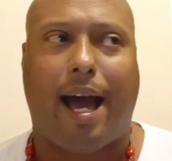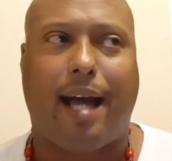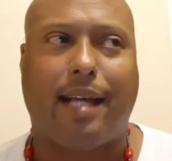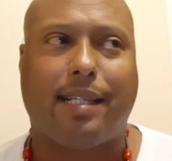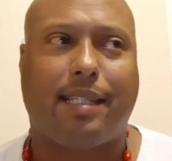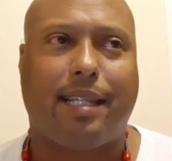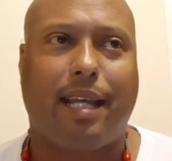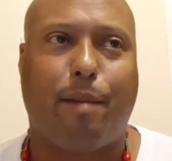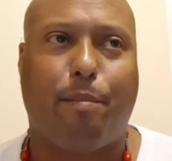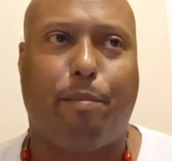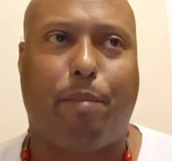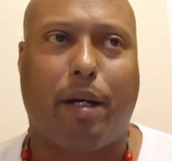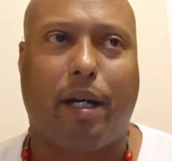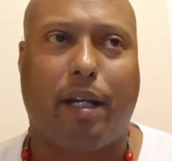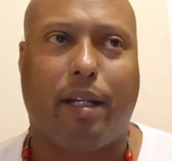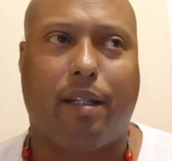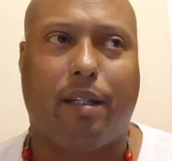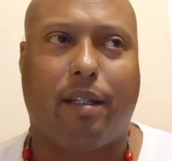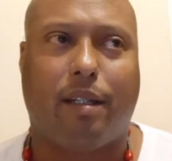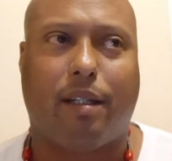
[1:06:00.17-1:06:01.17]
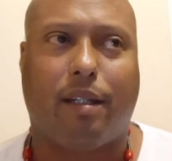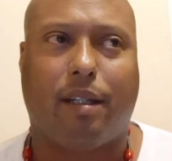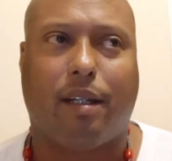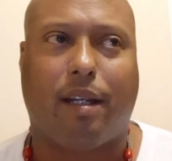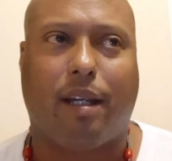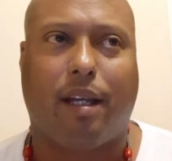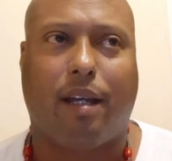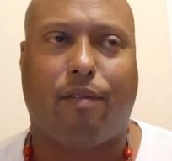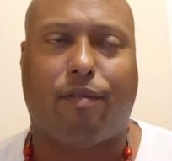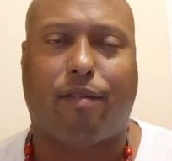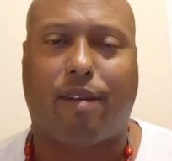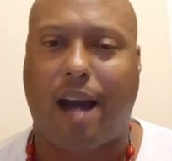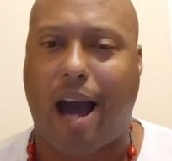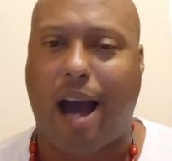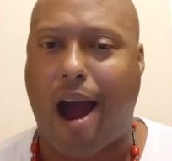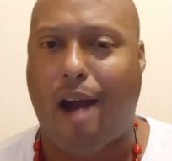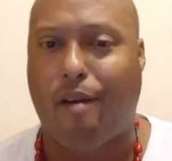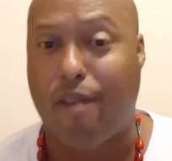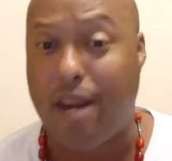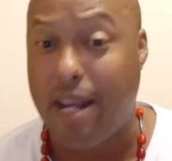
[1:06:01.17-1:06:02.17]
I said, but if
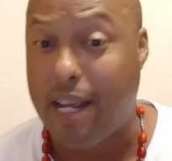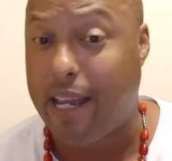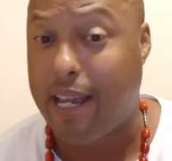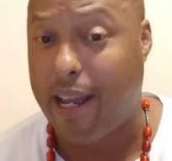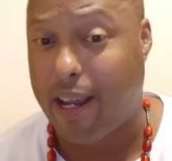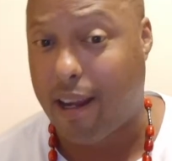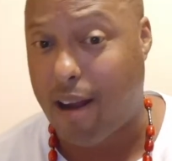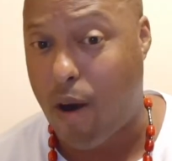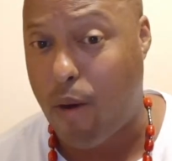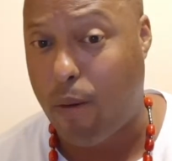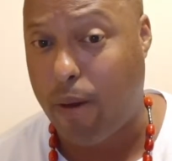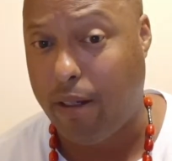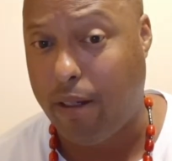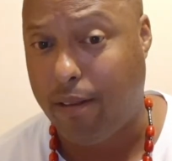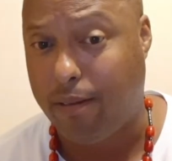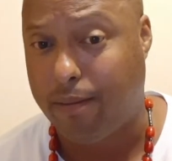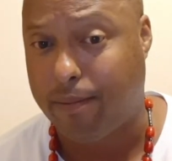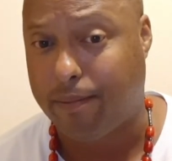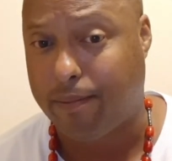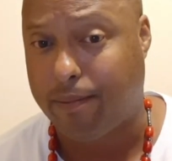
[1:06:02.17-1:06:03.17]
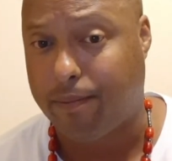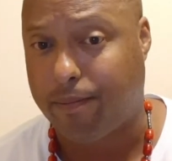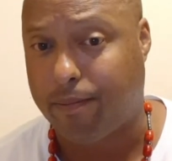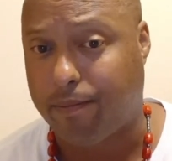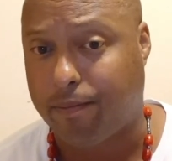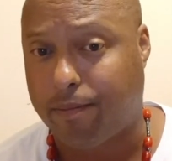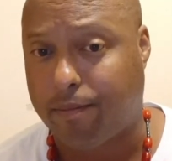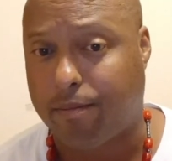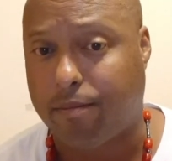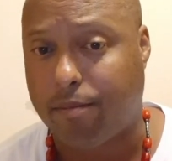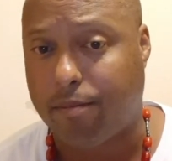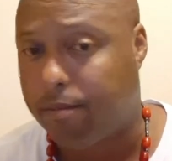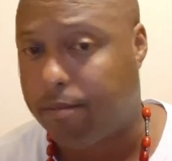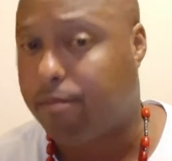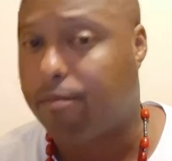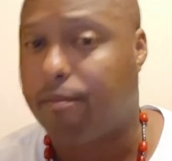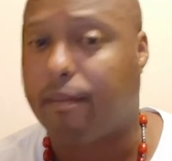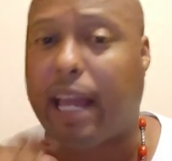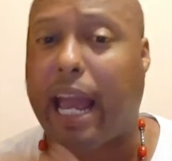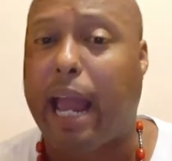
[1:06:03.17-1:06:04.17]
Kyrie get going,
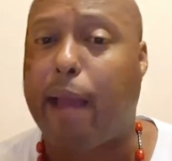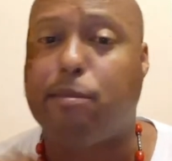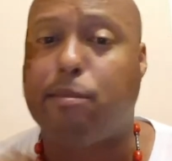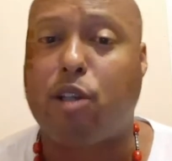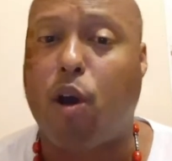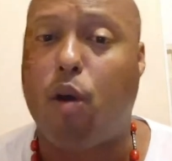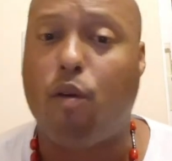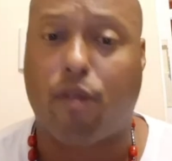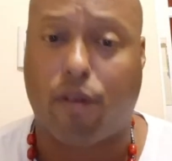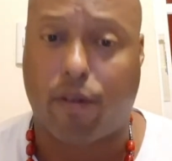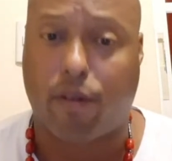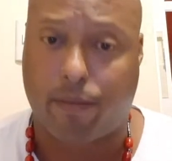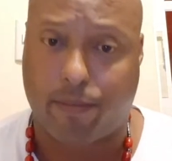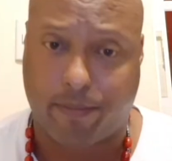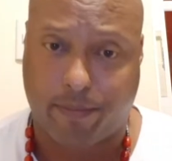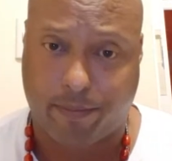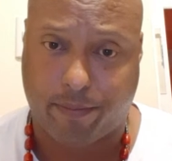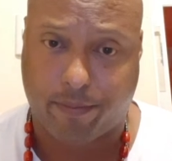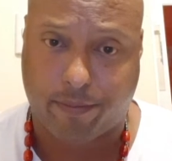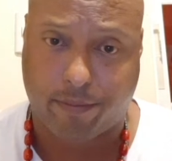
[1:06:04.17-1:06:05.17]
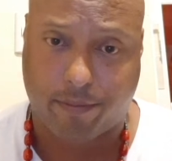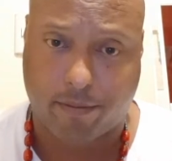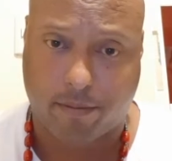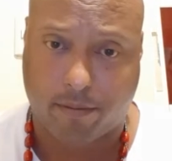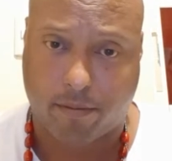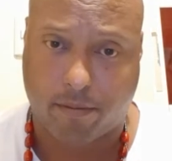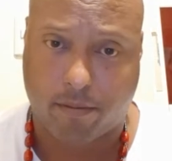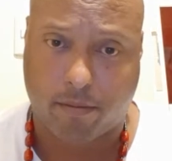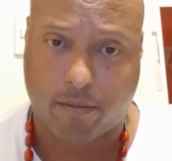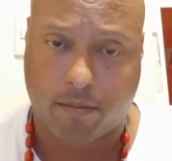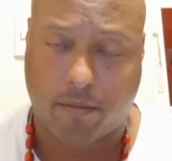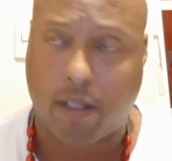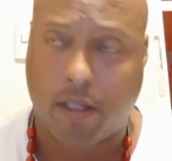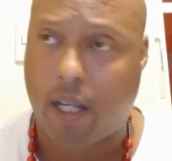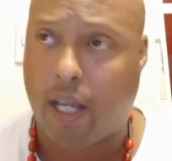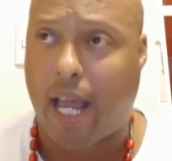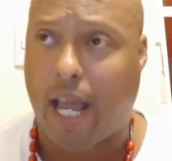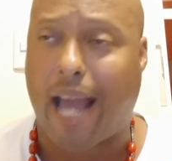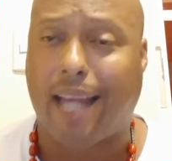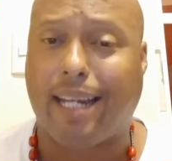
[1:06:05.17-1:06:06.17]
game's over.
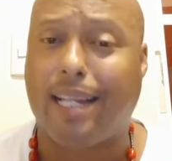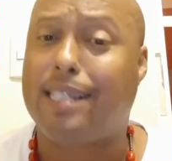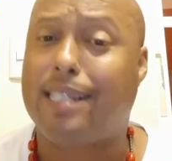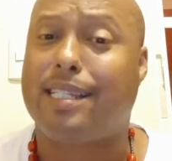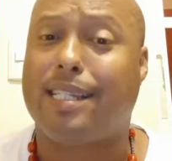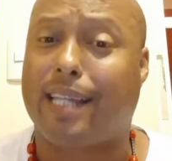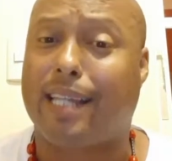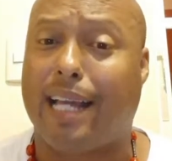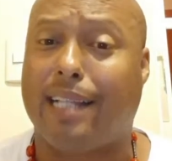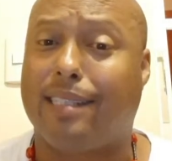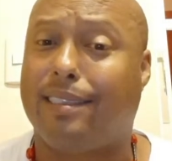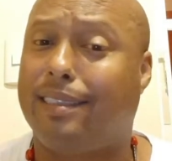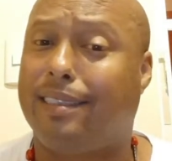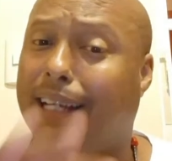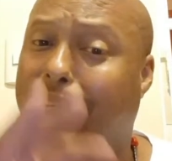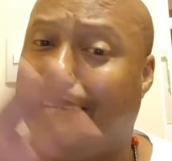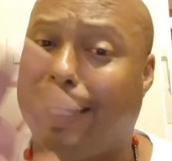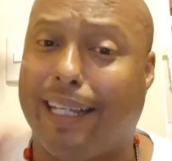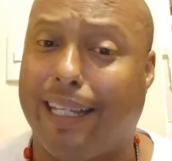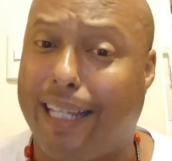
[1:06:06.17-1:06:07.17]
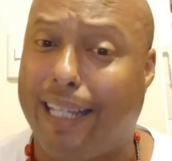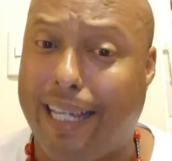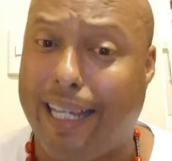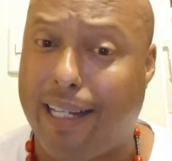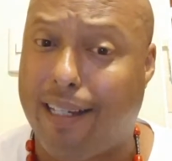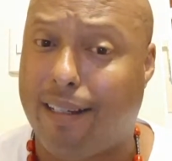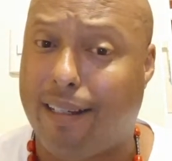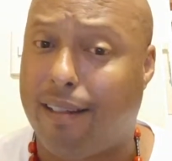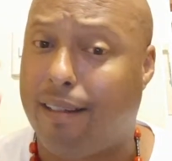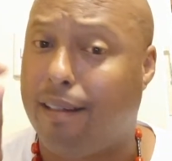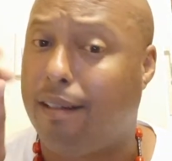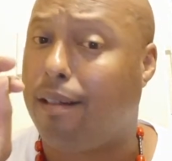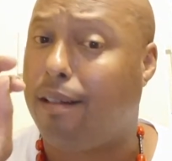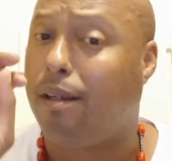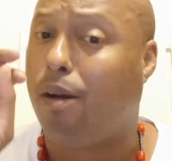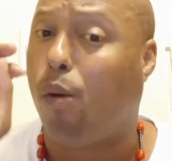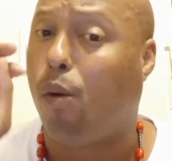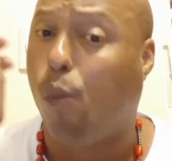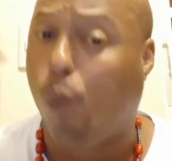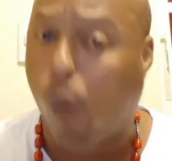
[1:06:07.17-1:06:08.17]
And this is against the elite
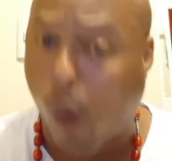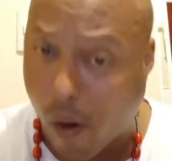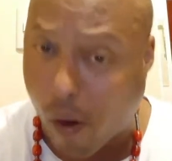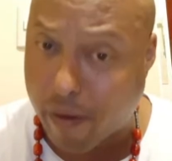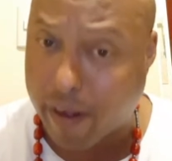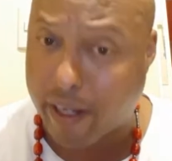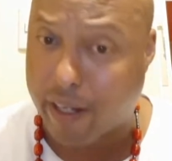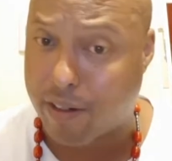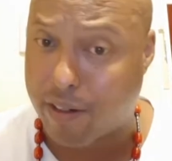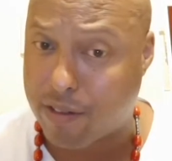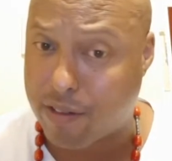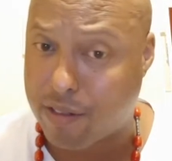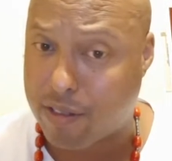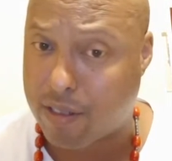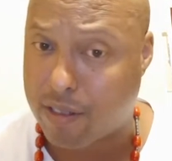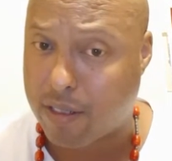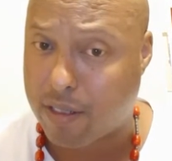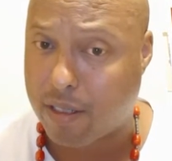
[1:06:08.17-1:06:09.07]
Warriors.